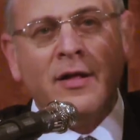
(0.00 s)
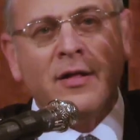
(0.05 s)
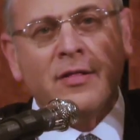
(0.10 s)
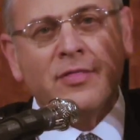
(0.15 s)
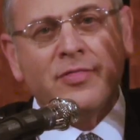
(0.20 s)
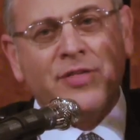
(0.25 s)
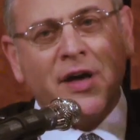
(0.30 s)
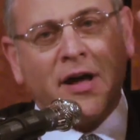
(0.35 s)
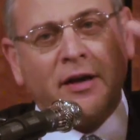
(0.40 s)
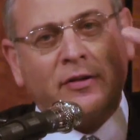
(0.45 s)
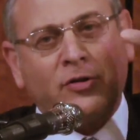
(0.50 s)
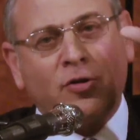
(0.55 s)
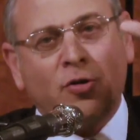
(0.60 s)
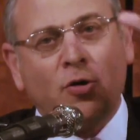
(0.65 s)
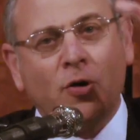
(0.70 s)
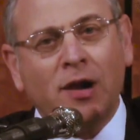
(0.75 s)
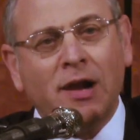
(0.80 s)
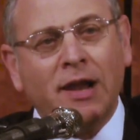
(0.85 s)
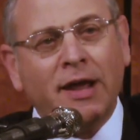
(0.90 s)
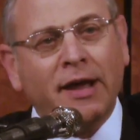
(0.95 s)
that
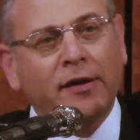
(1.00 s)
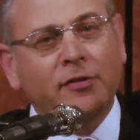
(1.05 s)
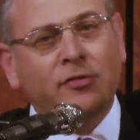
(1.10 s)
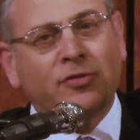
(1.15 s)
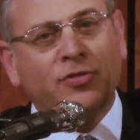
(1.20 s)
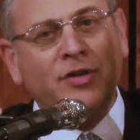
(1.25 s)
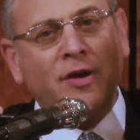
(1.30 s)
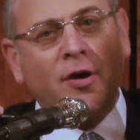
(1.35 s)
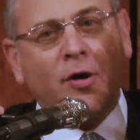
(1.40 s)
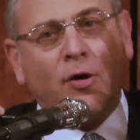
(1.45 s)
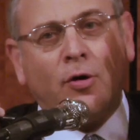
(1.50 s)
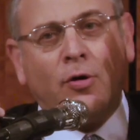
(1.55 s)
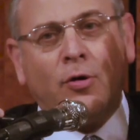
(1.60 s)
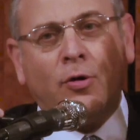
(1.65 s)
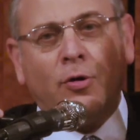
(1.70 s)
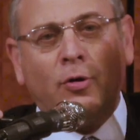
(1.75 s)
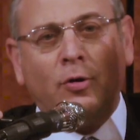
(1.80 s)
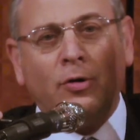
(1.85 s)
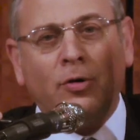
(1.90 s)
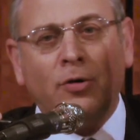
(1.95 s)
collect
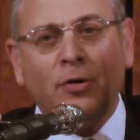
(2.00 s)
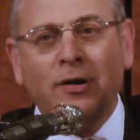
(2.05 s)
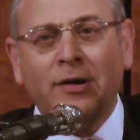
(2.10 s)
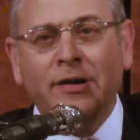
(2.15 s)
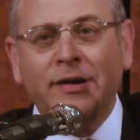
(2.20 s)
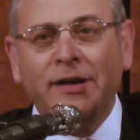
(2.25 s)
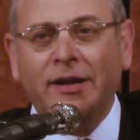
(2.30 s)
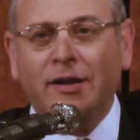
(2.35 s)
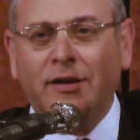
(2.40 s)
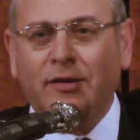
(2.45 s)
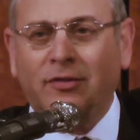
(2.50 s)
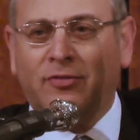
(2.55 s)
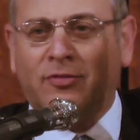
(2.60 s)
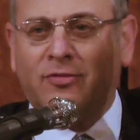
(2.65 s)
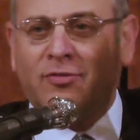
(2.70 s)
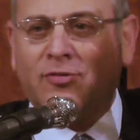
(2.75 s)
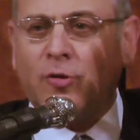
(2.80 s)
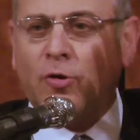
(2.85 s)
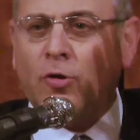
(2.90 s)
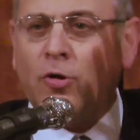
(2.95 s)
all
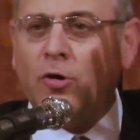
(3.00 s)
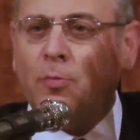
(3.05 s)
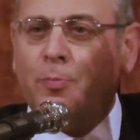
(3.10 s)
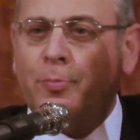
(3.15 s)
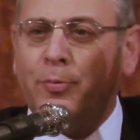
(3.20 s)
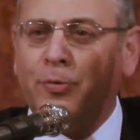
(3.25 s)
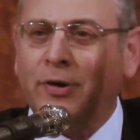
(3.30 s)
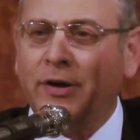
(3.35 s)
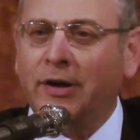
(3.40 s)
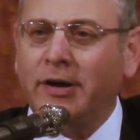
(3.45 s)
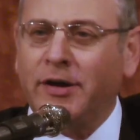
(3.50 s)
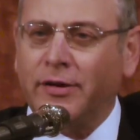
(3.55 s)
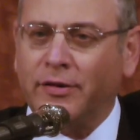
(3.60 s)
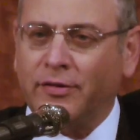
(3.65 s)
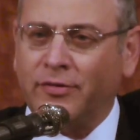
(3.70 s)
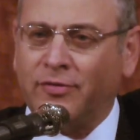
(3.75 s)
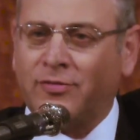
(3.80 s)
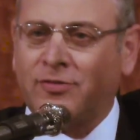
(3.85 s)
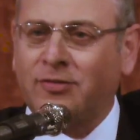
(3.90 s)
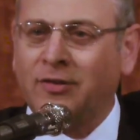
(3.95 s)
needs, all
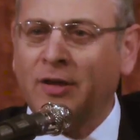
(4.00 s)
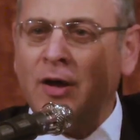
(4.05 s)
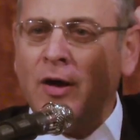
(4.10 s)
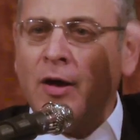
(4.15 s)
prayers.